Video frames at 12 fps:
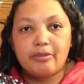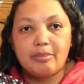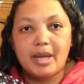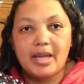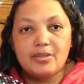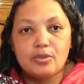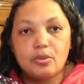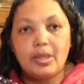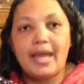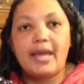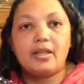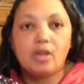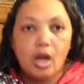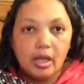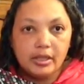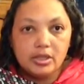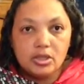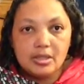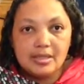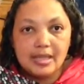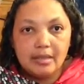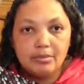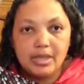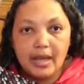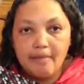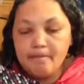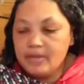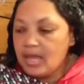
from high school and college at the same time,